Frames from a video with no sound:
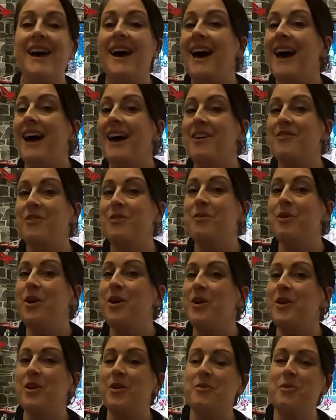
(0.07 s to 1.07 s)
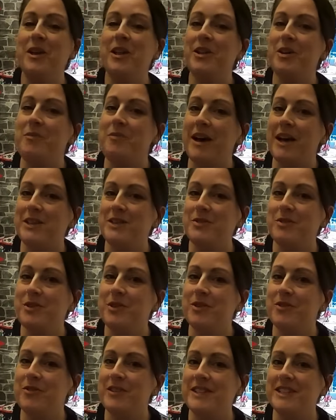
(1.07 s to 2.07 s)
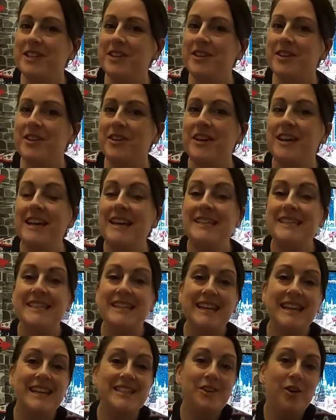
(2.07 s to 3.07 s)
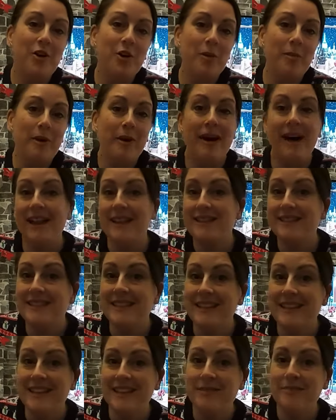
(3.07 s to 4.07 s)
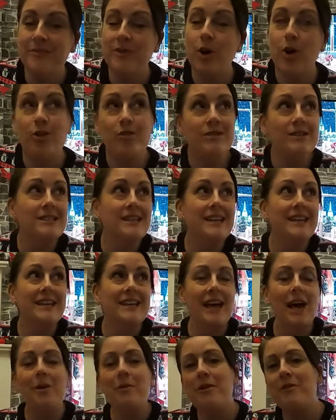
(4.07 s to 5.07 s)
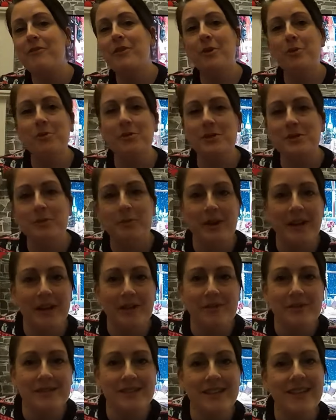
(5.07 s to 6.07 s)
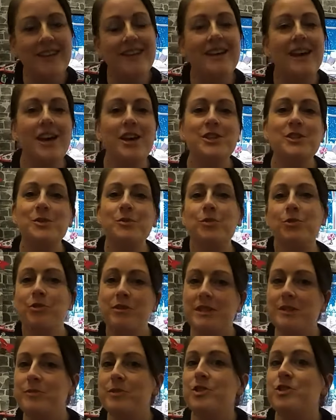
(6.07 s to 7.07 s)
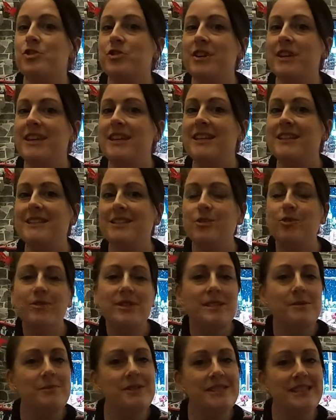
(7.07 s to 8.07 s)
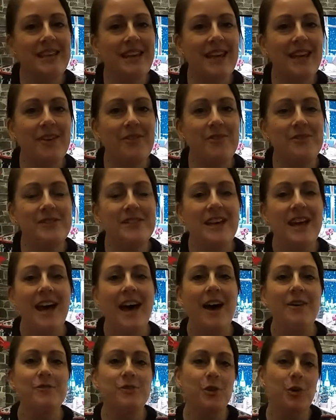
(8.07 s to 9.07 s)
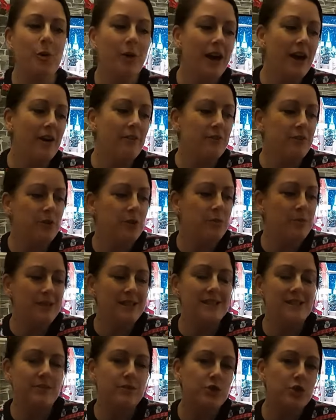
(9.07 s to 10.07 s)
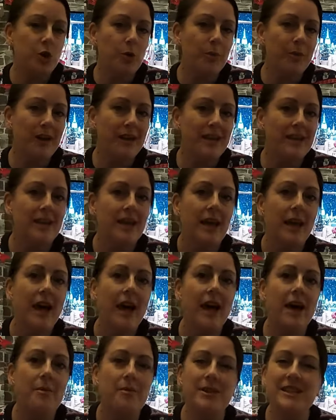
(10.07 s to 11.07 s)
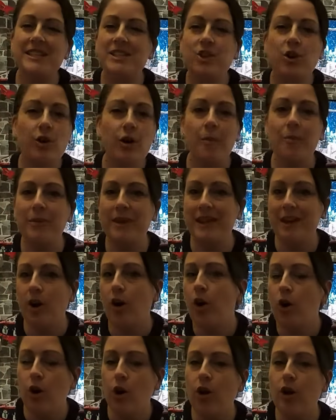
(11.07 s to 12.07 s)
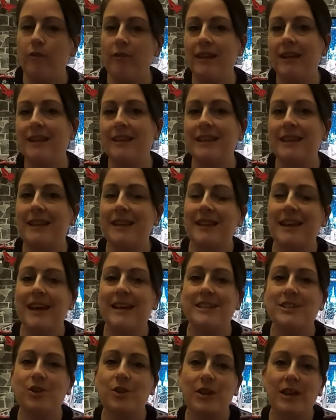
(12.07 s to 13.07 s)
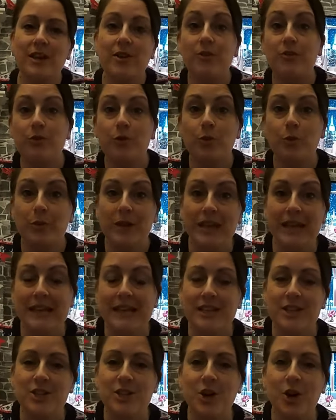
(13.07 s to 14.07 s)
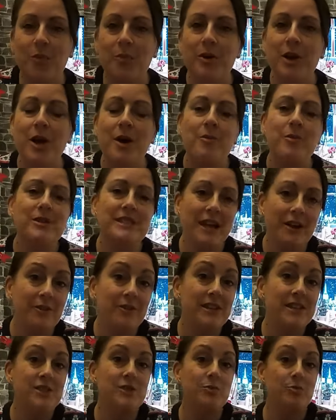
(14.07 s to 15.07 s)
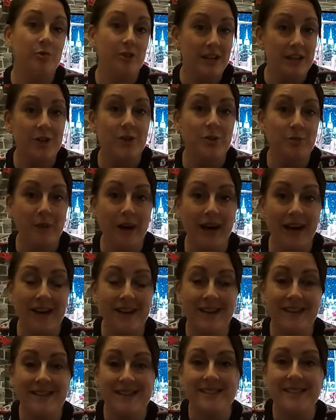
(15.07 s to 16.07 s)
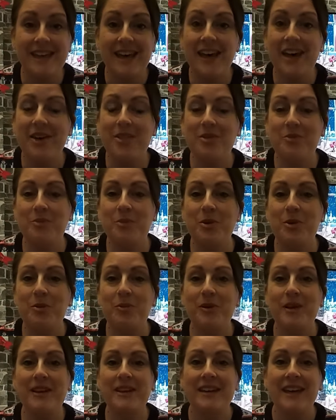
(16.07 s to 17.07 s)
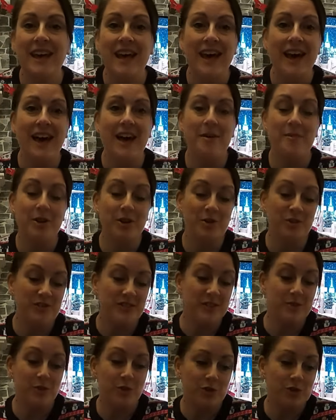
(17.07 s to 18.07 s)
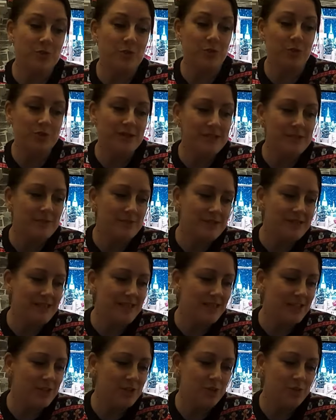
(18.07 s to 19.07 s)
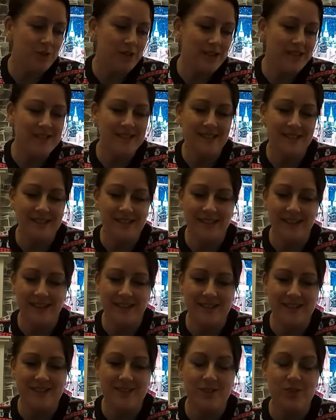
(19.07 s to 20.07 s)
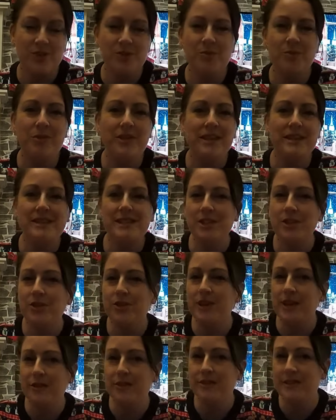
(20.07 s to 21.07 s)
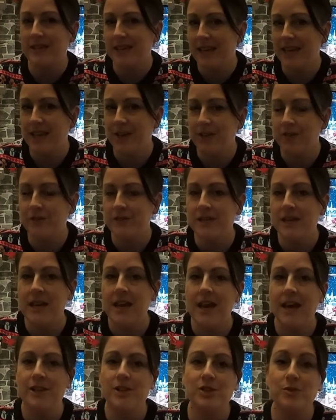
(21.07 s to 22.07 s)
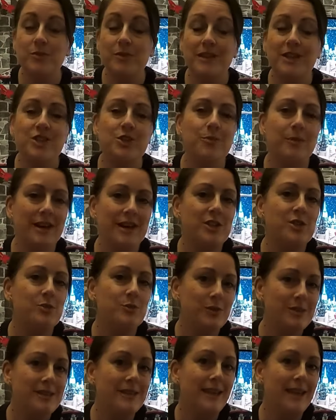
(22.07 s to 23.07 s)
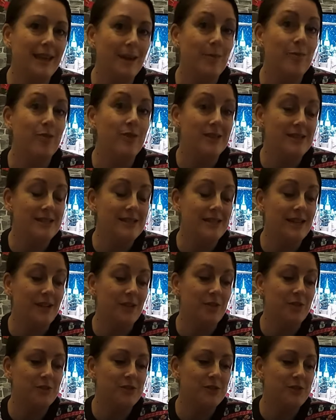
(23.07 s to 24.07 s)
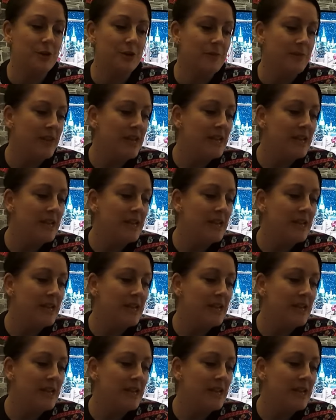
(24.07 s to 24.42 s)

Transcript: Hi everyone and welcome back to another video. Today is all about Aldi, however you want to pronounce it, some Christmas treats, Christmas gifts. I've done quite a few bits of shopping, but it's not a big haul or anything like that. It's not like a full weekly shop, but definitely some really good bargains there at the moment. And obviously we've got some Christmassy treats and things. So some things that you could give as gifts and some things you might just want to keep for yourself. So